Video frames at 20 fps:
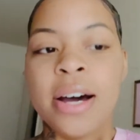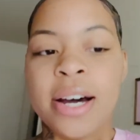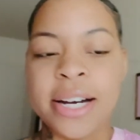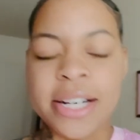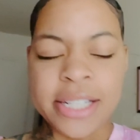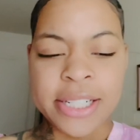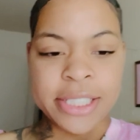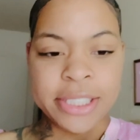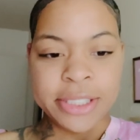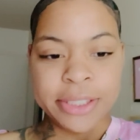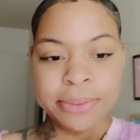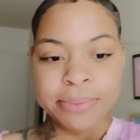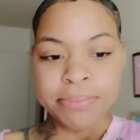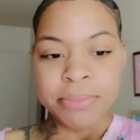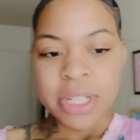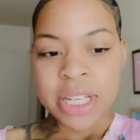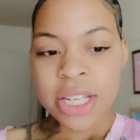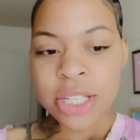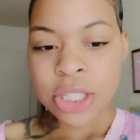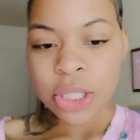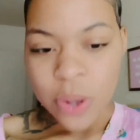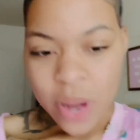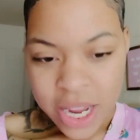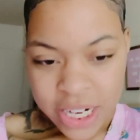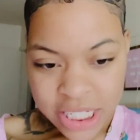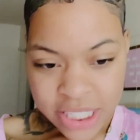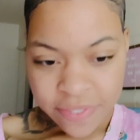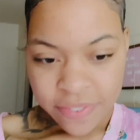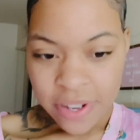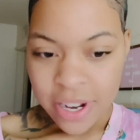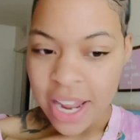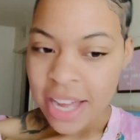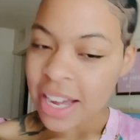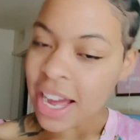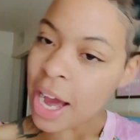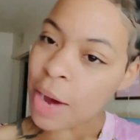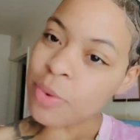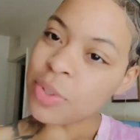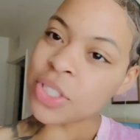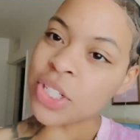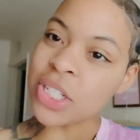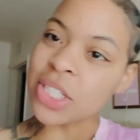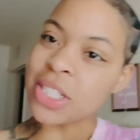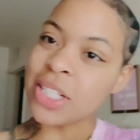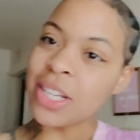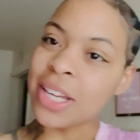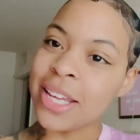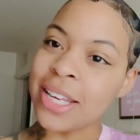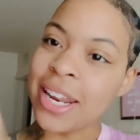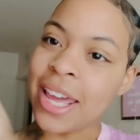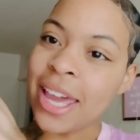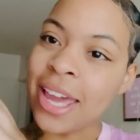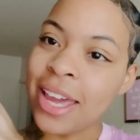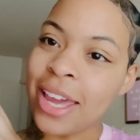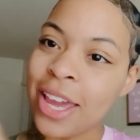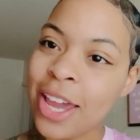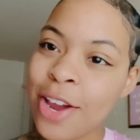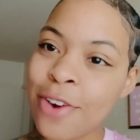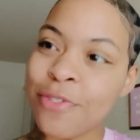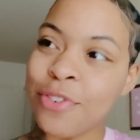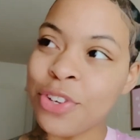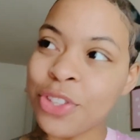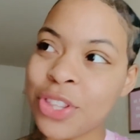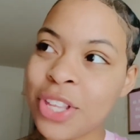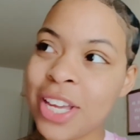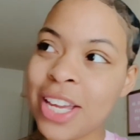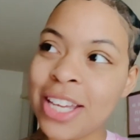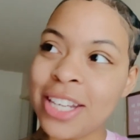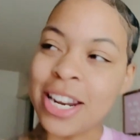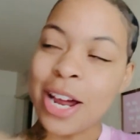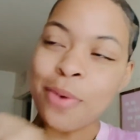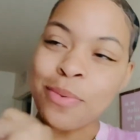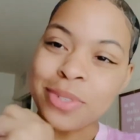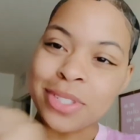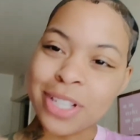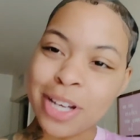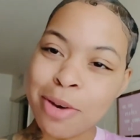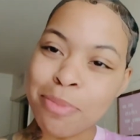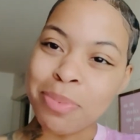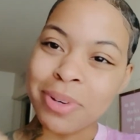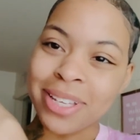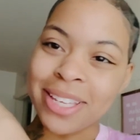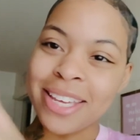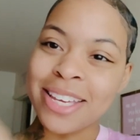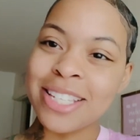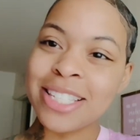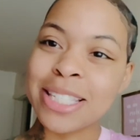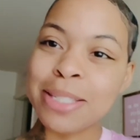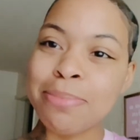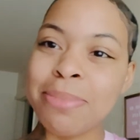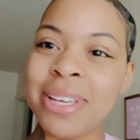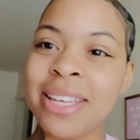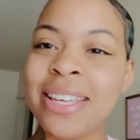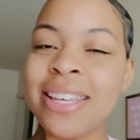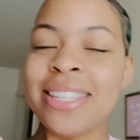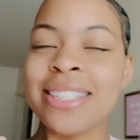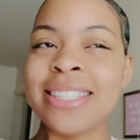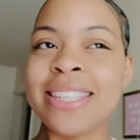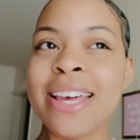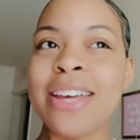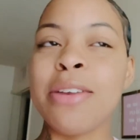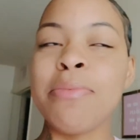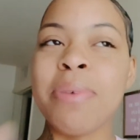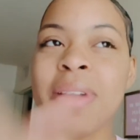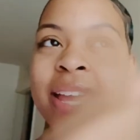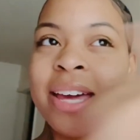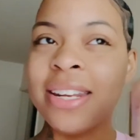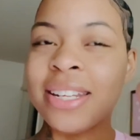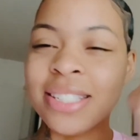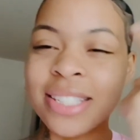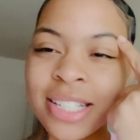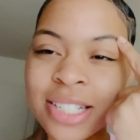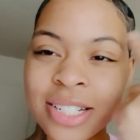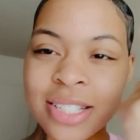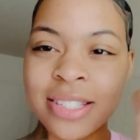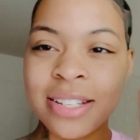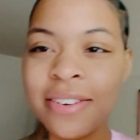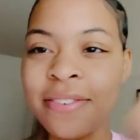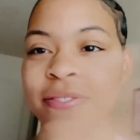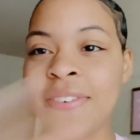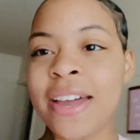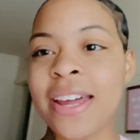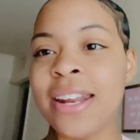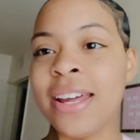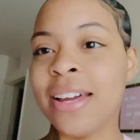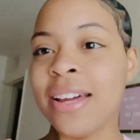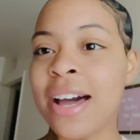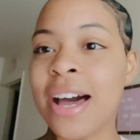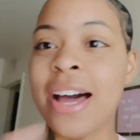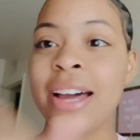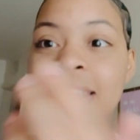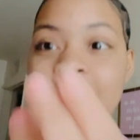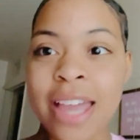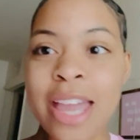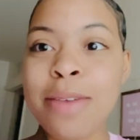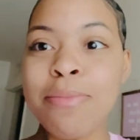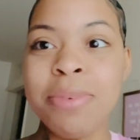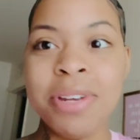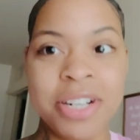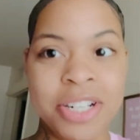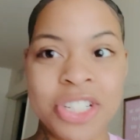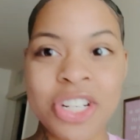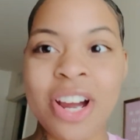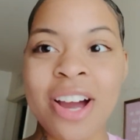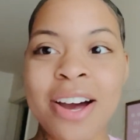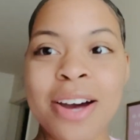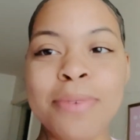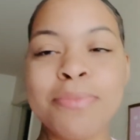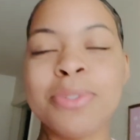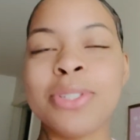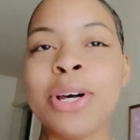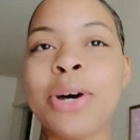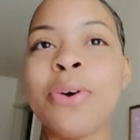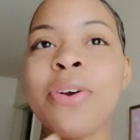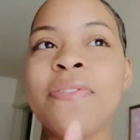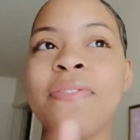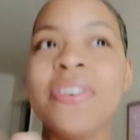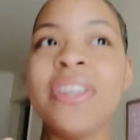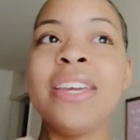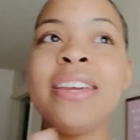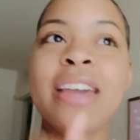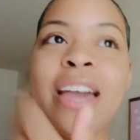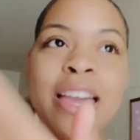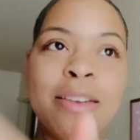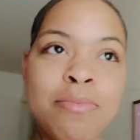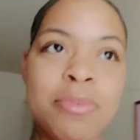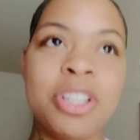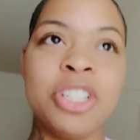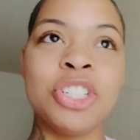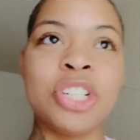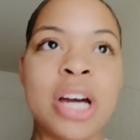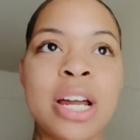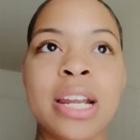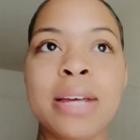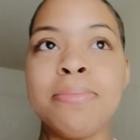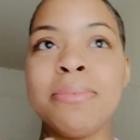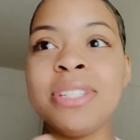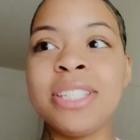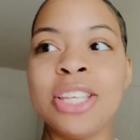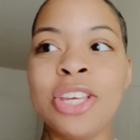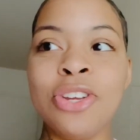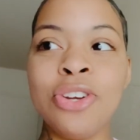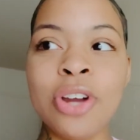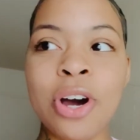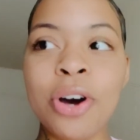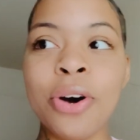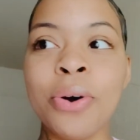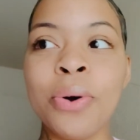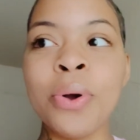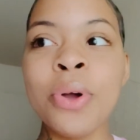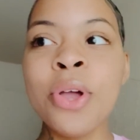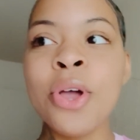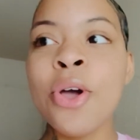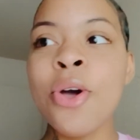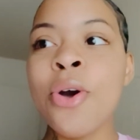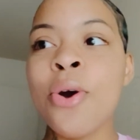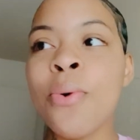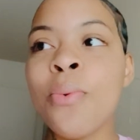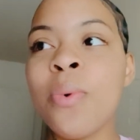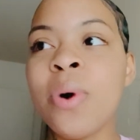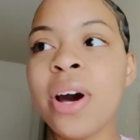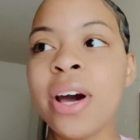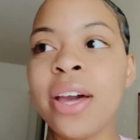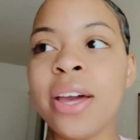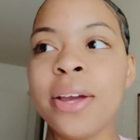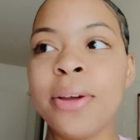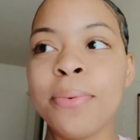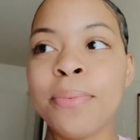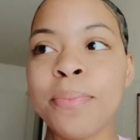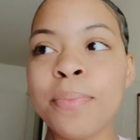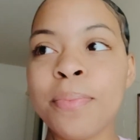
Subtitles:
So I just feel like I was just looking at everything that was up against me instead of paying attention to the fact that God gave me the job. So if he gave me the job, that means he know what,